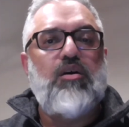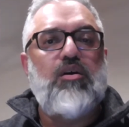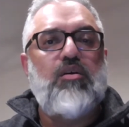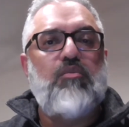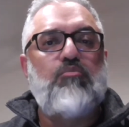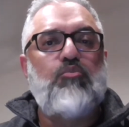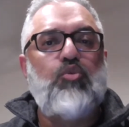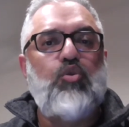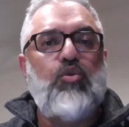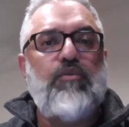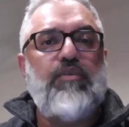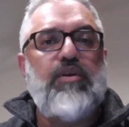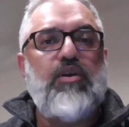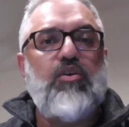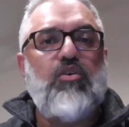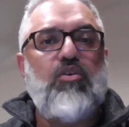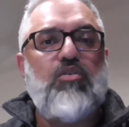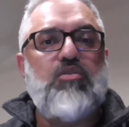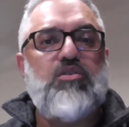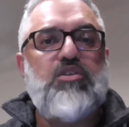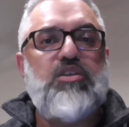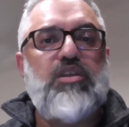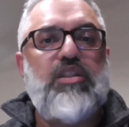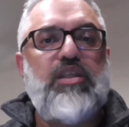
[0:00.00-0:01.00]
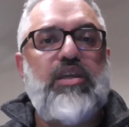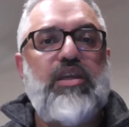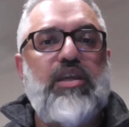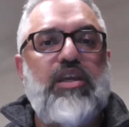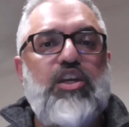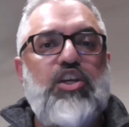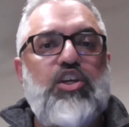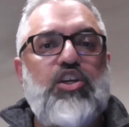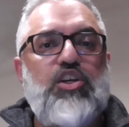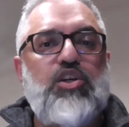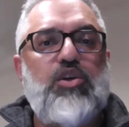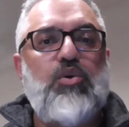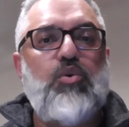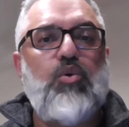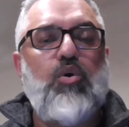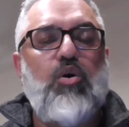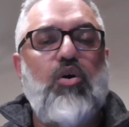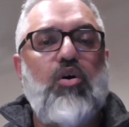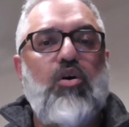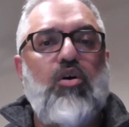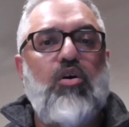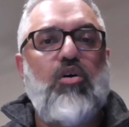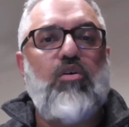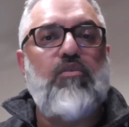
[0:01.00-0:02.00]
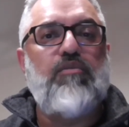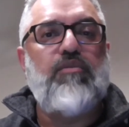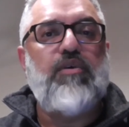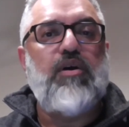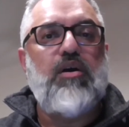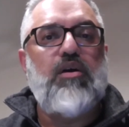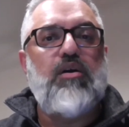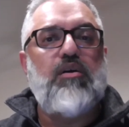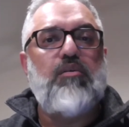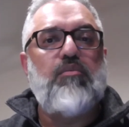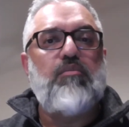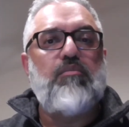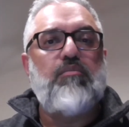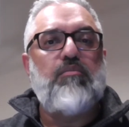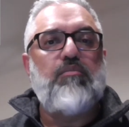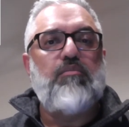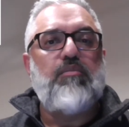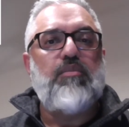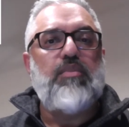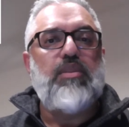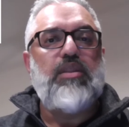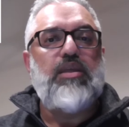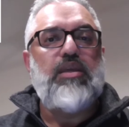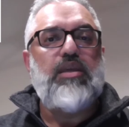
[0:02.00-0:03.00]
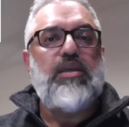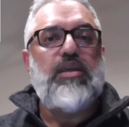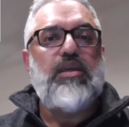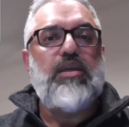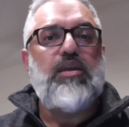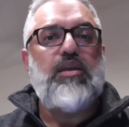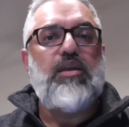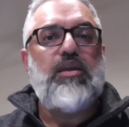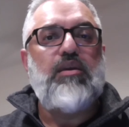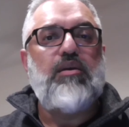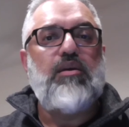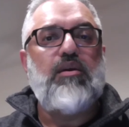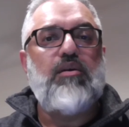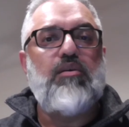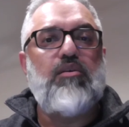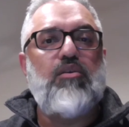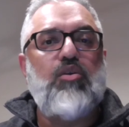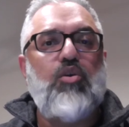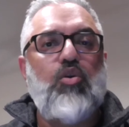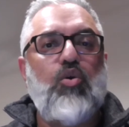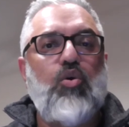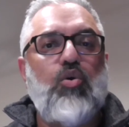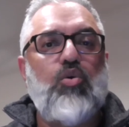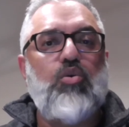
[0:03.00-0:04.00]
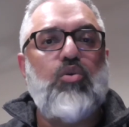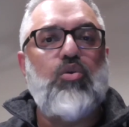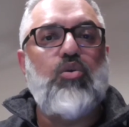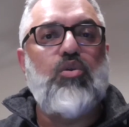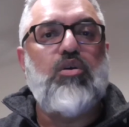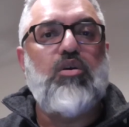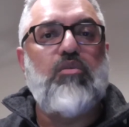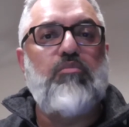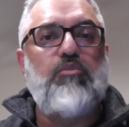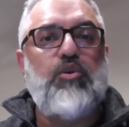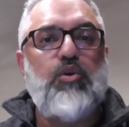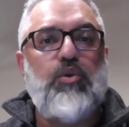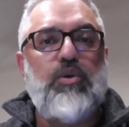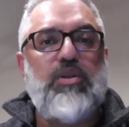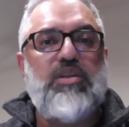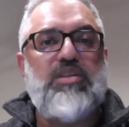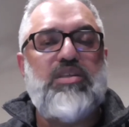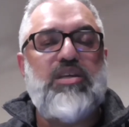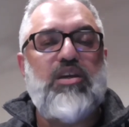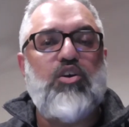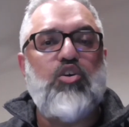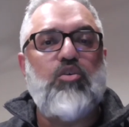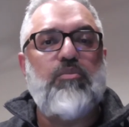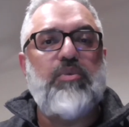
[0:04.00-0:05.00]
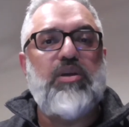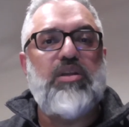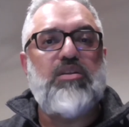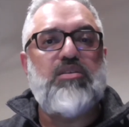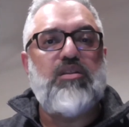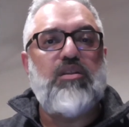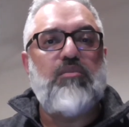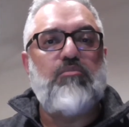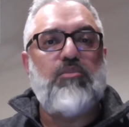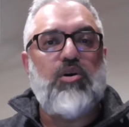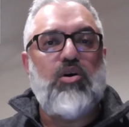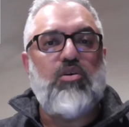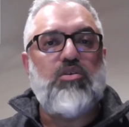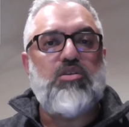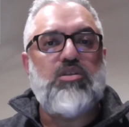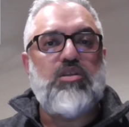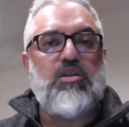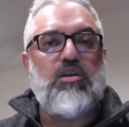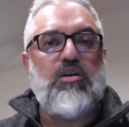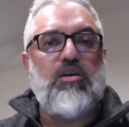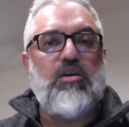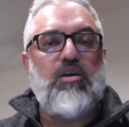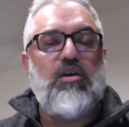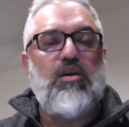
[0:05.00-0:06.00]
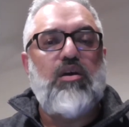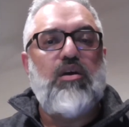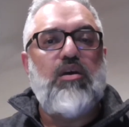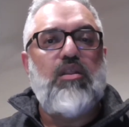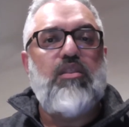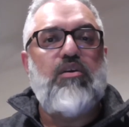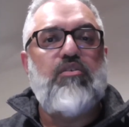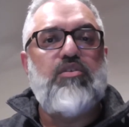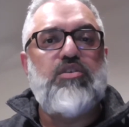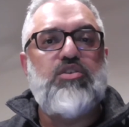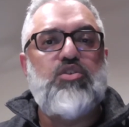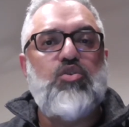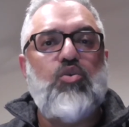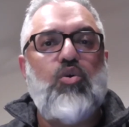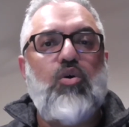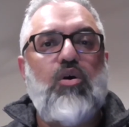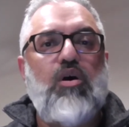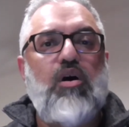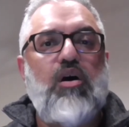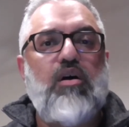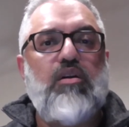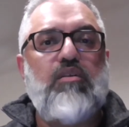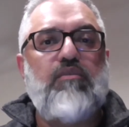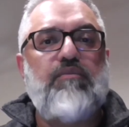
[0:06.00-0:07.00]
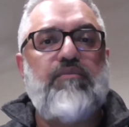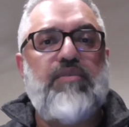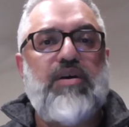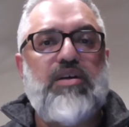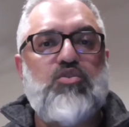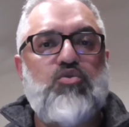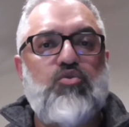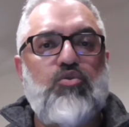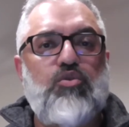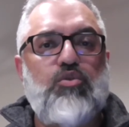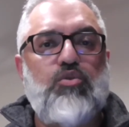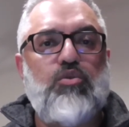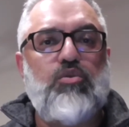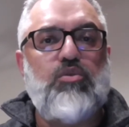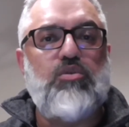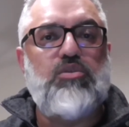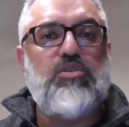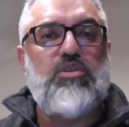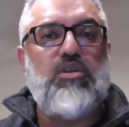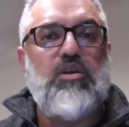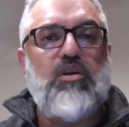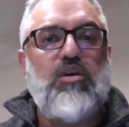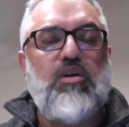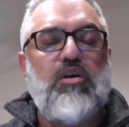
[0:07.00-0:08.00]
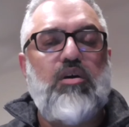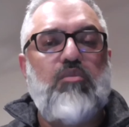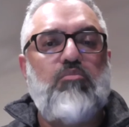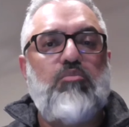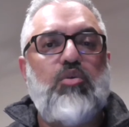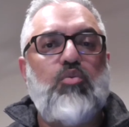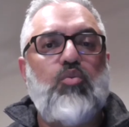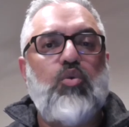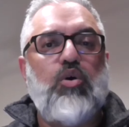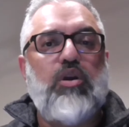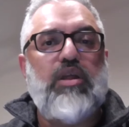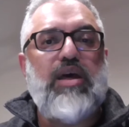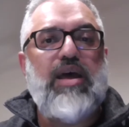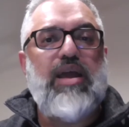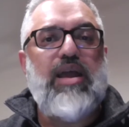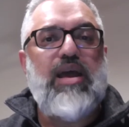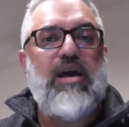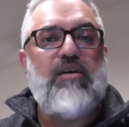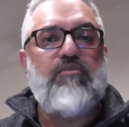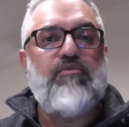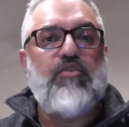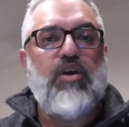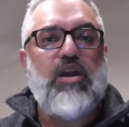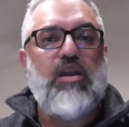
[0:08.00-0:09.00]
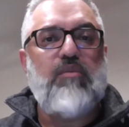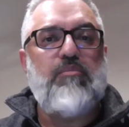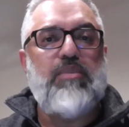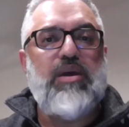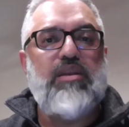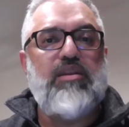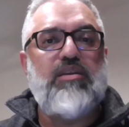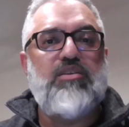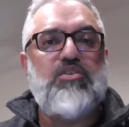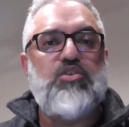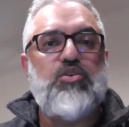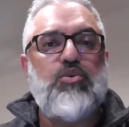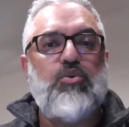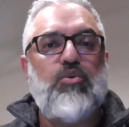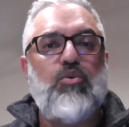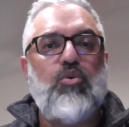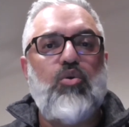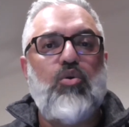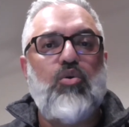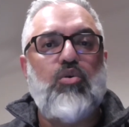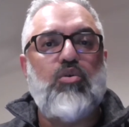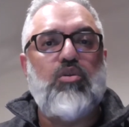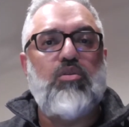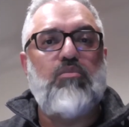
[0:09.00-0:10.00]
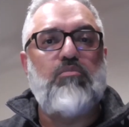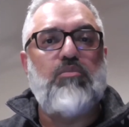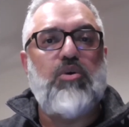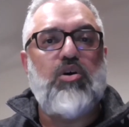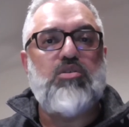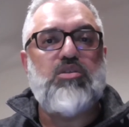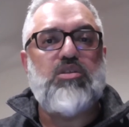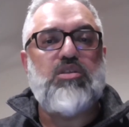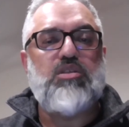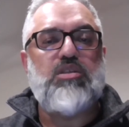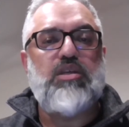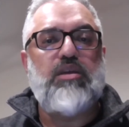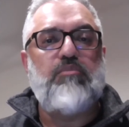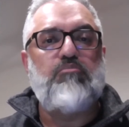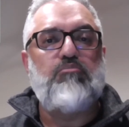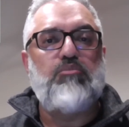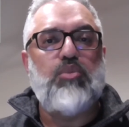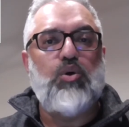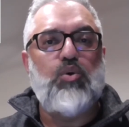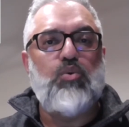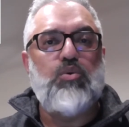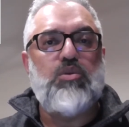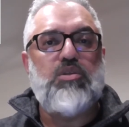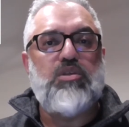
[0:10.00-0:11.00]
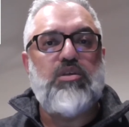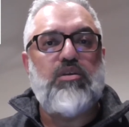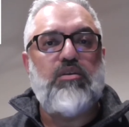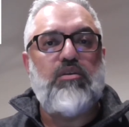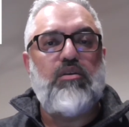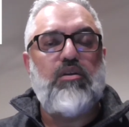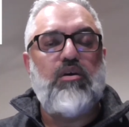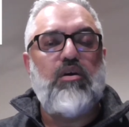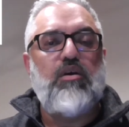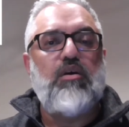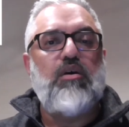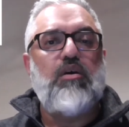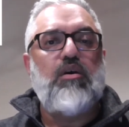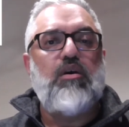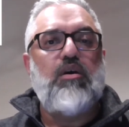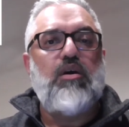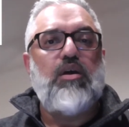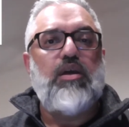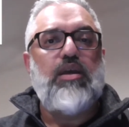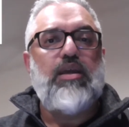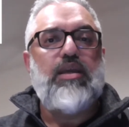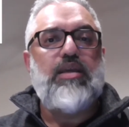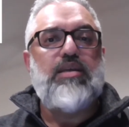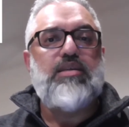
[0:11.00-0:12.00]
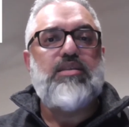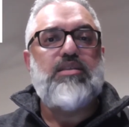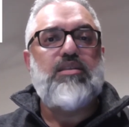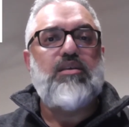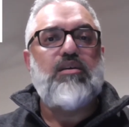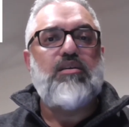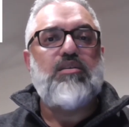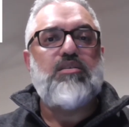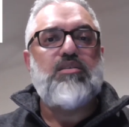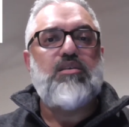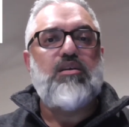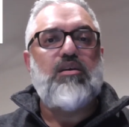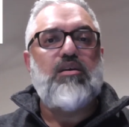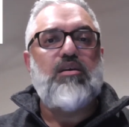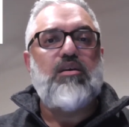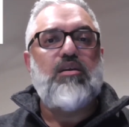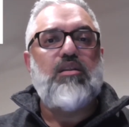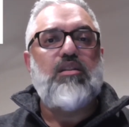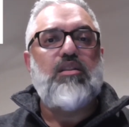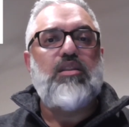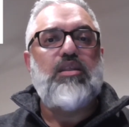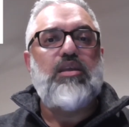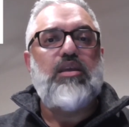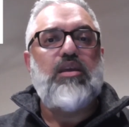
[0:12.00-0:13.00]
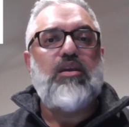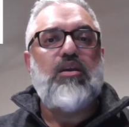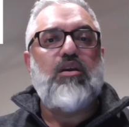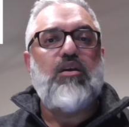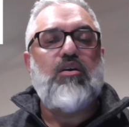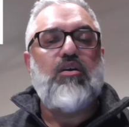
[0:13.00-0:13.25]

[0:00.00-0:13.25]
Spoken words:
Moving on to the issue of the local community coming to the mosque, there is no hard and fast rules, but what I have recommended to local mosques in Bolton is that the